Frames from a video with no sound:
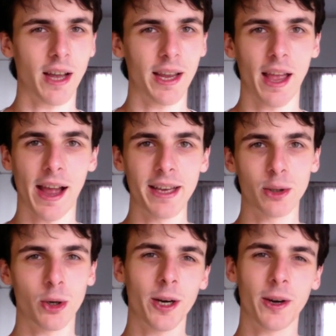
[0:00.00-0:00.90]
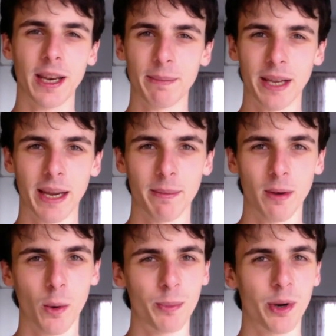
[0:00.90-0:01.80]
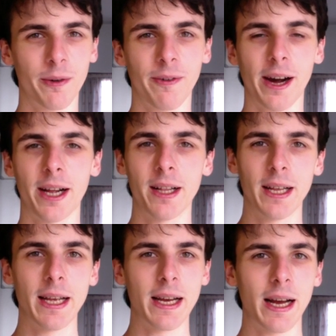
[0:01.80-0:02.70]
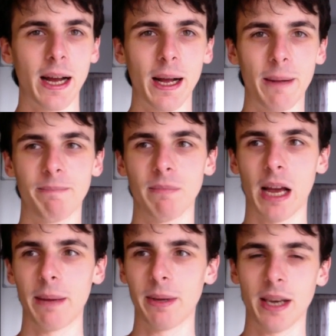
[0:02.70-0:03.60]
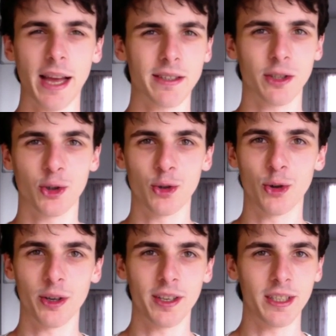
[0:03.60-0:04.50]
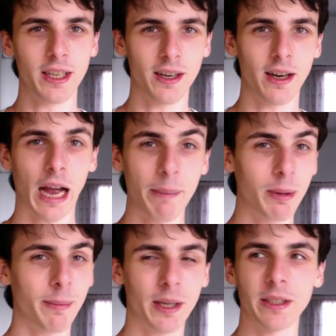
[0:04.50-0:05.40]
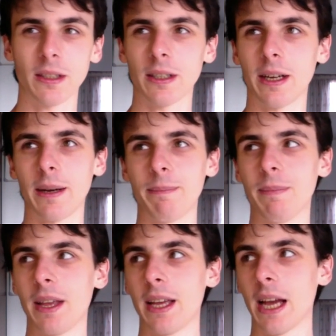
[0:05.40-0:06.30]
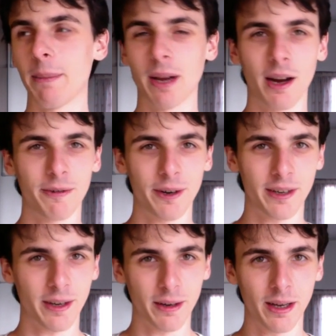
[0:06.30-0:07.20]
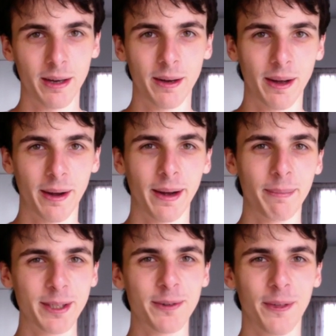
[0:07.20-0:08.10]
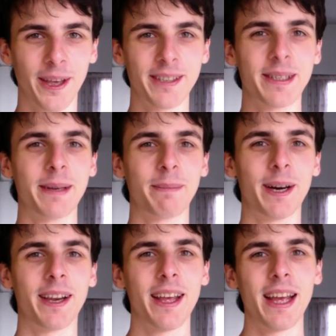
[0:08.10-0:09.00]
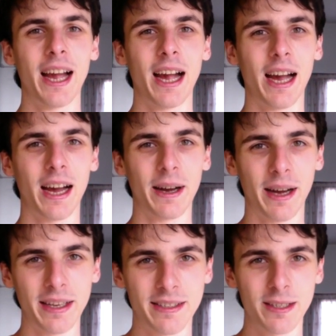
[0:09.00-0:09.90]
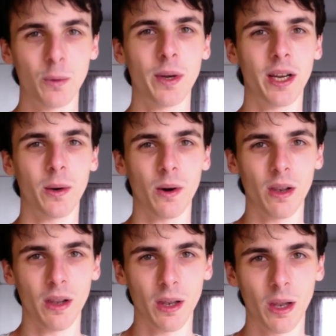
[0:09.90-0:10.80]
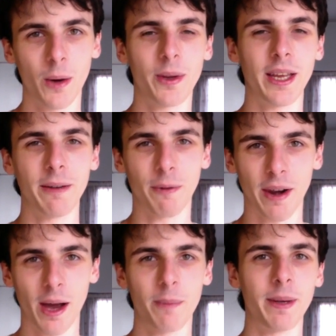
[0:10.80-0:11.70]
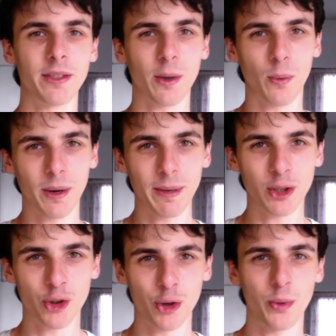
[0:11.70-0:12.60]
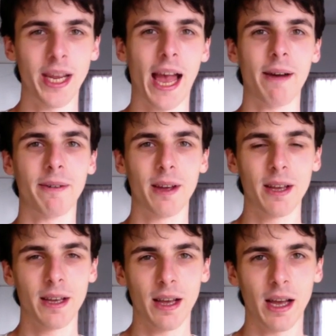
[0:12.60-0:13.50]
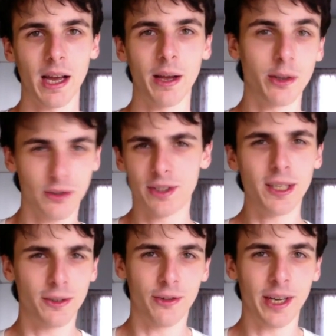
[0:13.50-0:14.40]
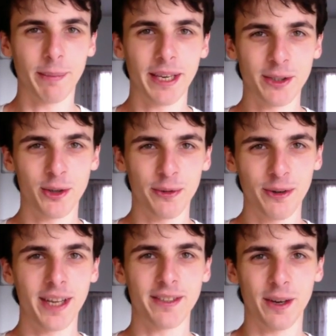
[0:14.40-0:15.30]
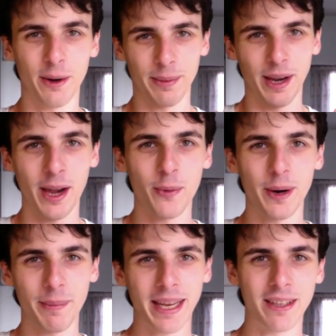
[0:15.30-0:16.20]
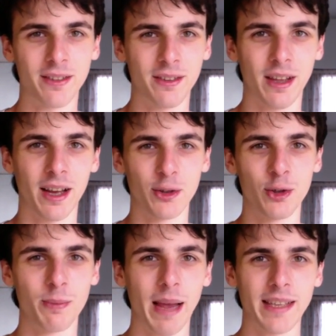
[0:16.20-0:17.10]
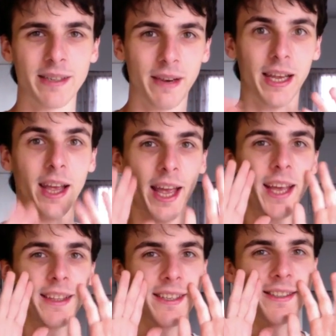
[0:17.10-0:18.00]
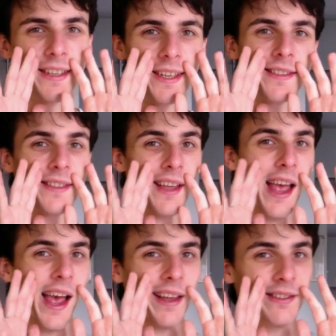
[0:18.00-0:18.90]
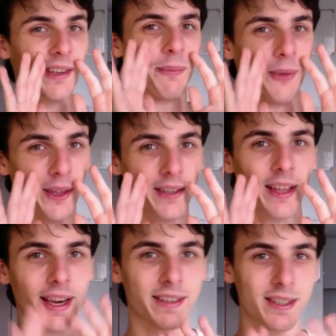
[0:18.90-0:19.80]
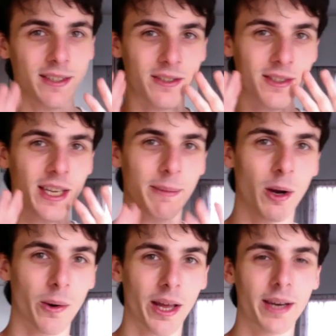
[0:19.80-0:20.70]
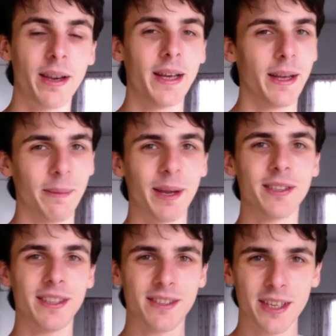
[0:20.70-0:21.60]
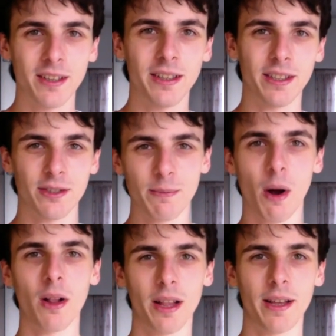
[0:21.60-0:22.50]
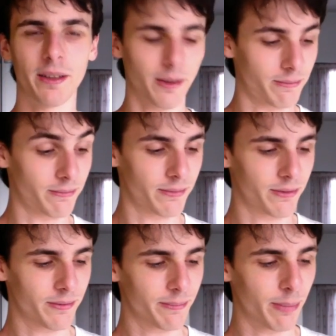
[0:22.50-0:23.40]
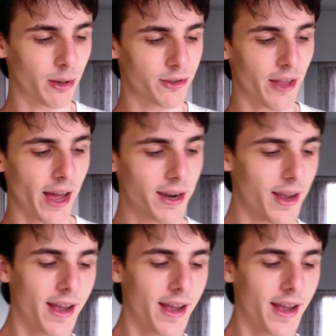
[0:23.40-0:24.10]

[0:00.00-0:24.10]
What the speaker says: I try to keep the game low profile. I've been asked to join the Humble Bundle. I've been offered a bunch of things, but I still want to go low key for now, because I want to make sure we have still recommend it to your friends and all, but I don't want to make it too massive, like, hey, this is something that exists in Steam, go get it, because it's still small. And pause that.